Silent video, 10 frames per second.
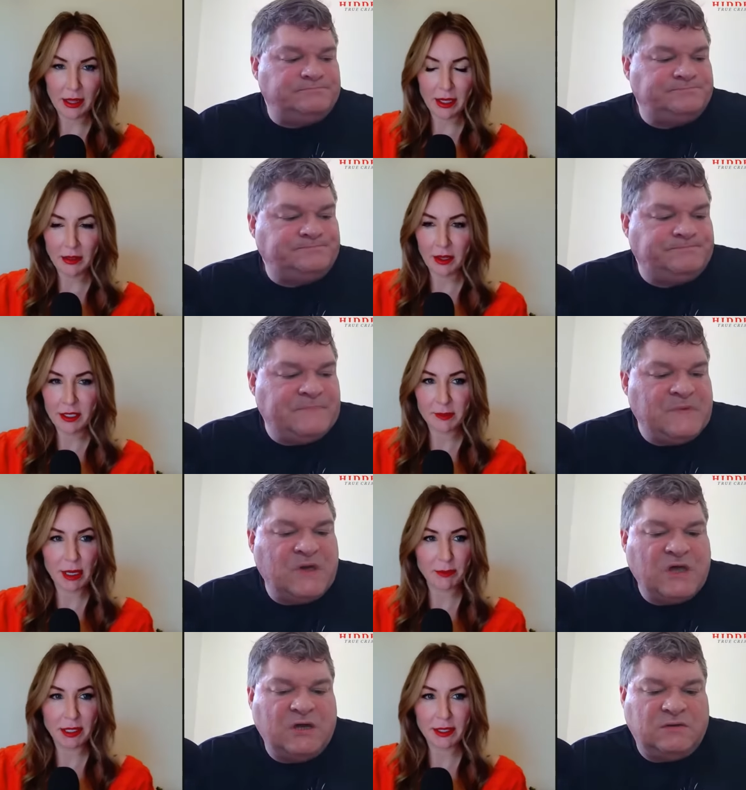Speaker 1: They thought this
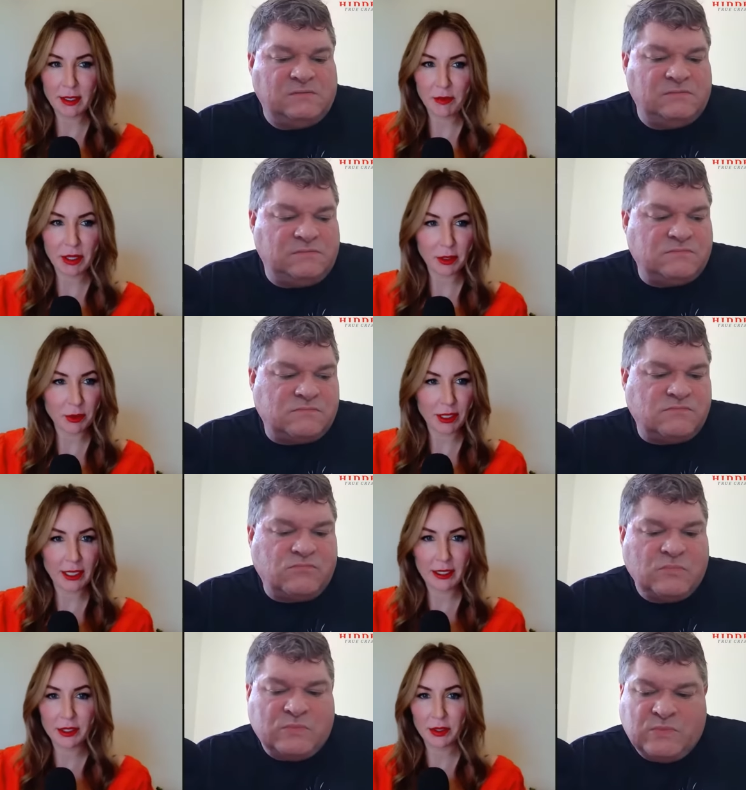might be something
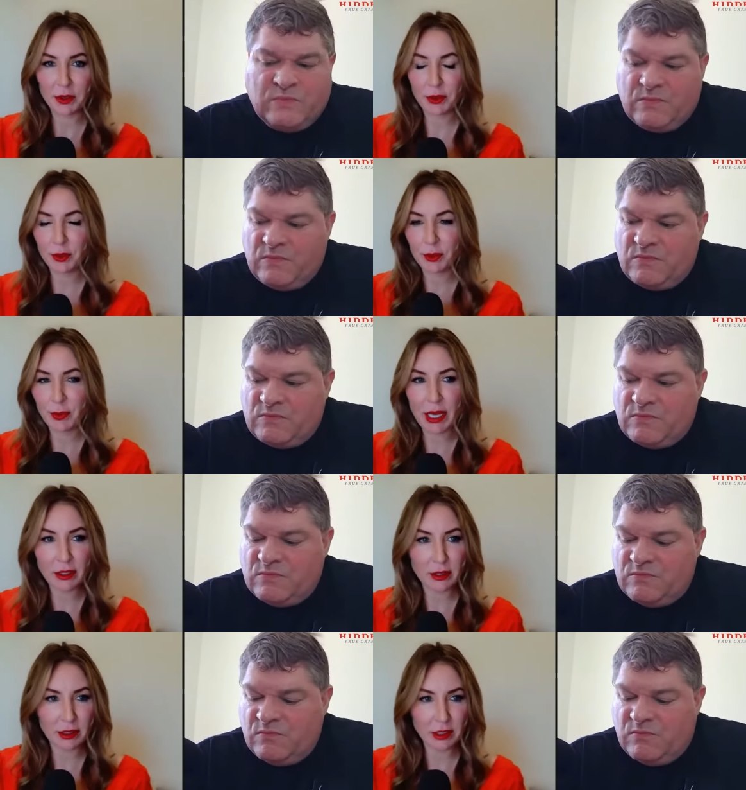related to
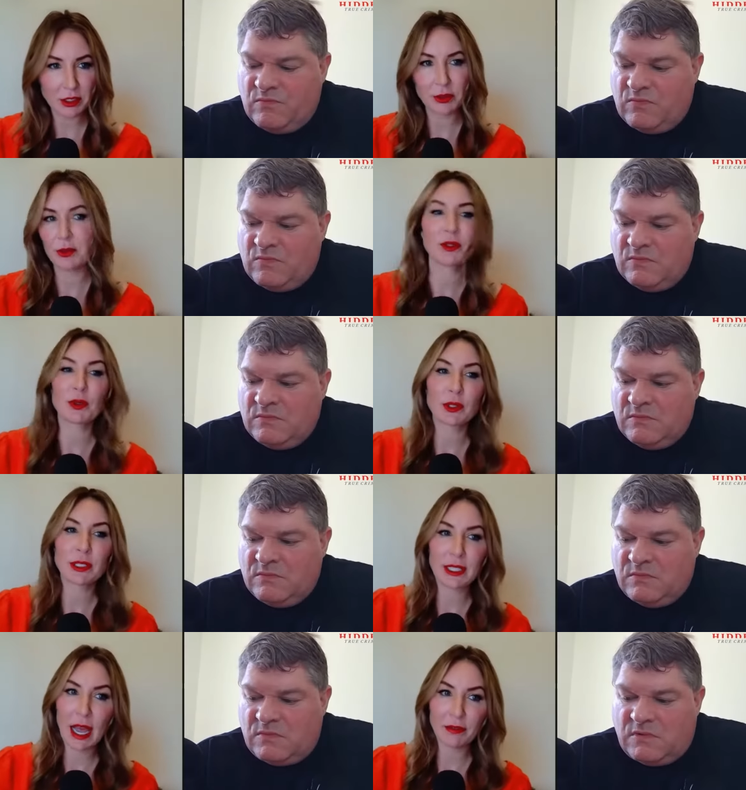medical issues or
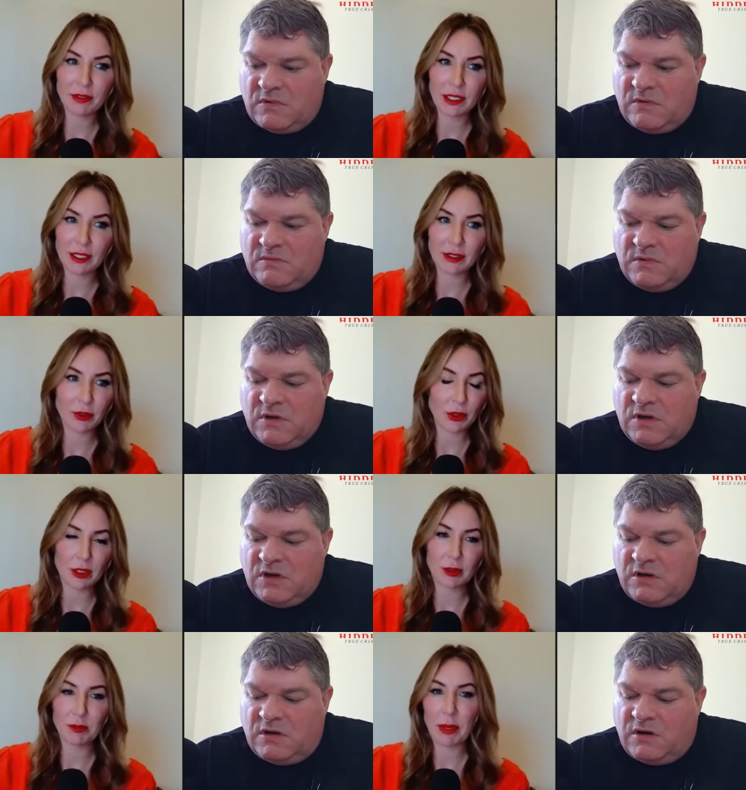staffing
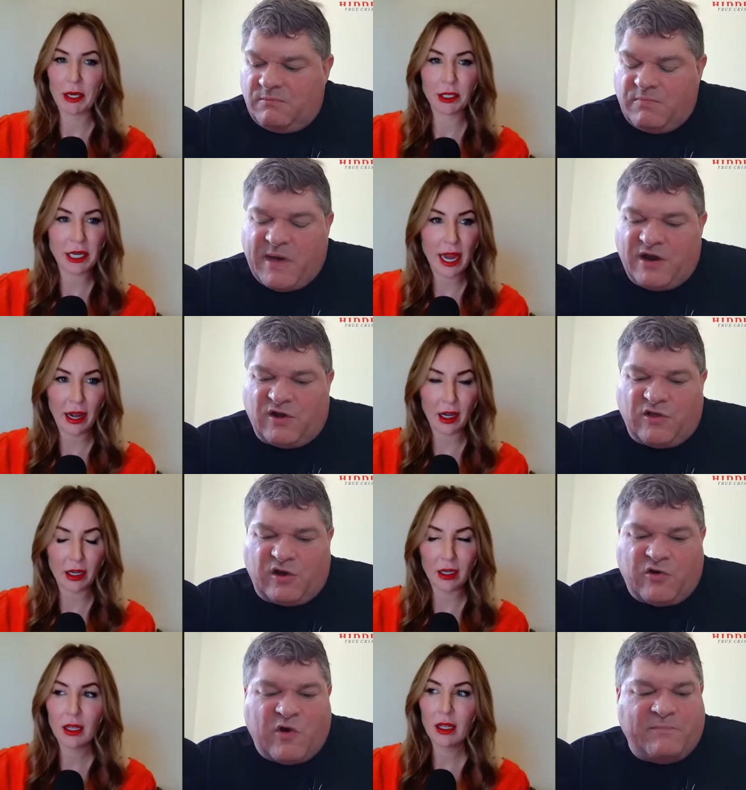or better or
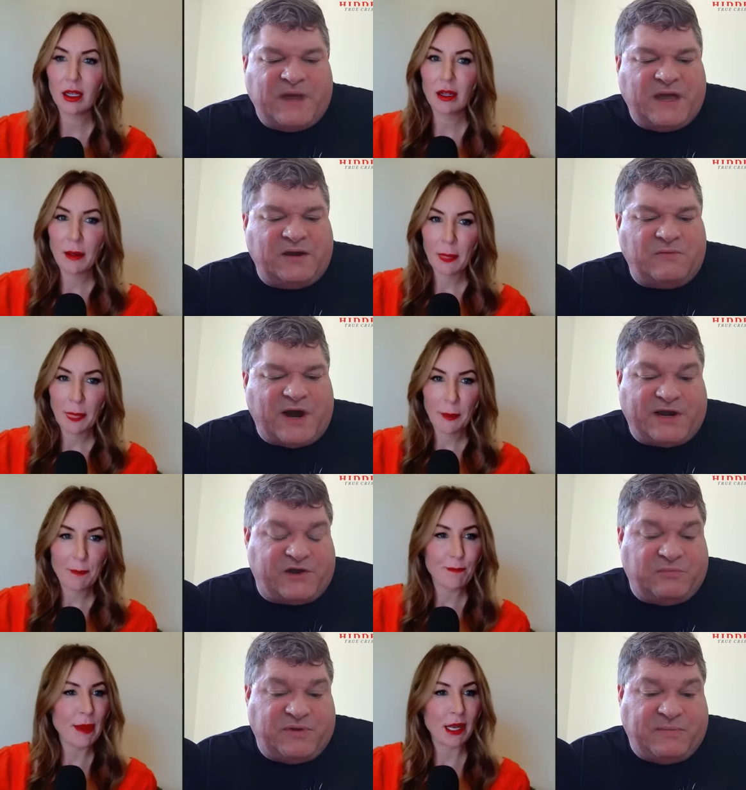care.
Speaker 2: equipment, right? It
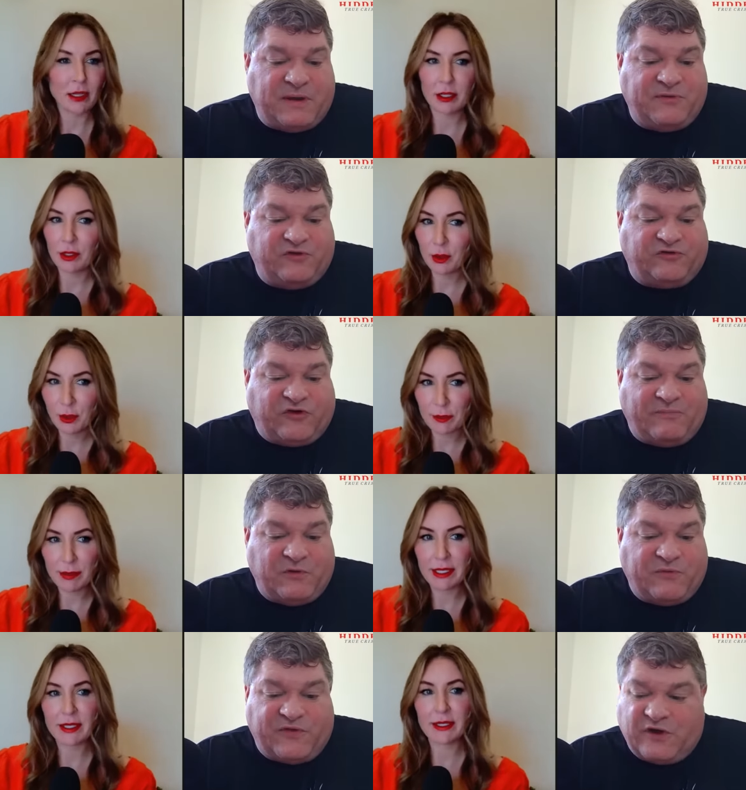could medical be maybe
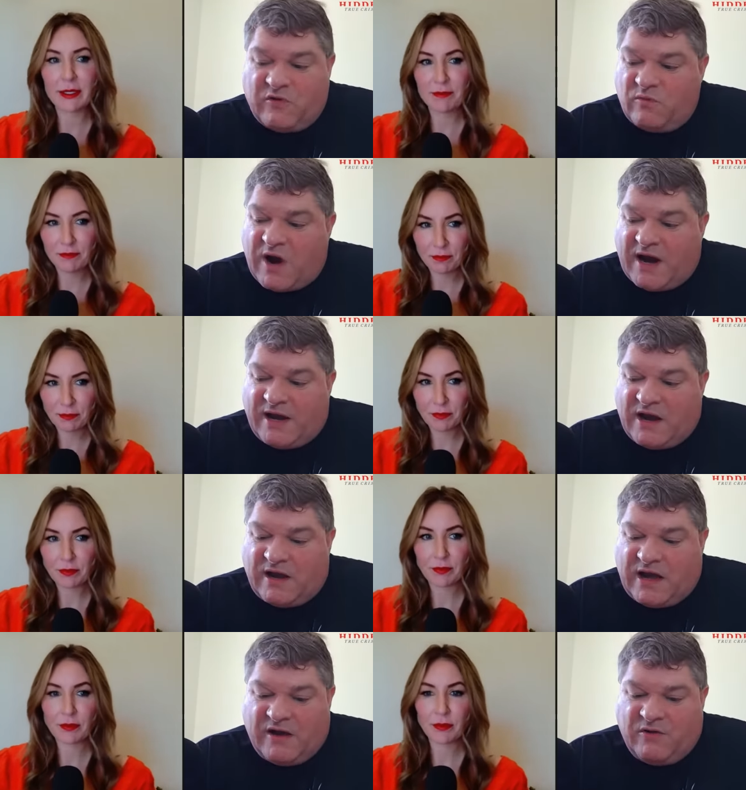equipment. With the, right. Uh,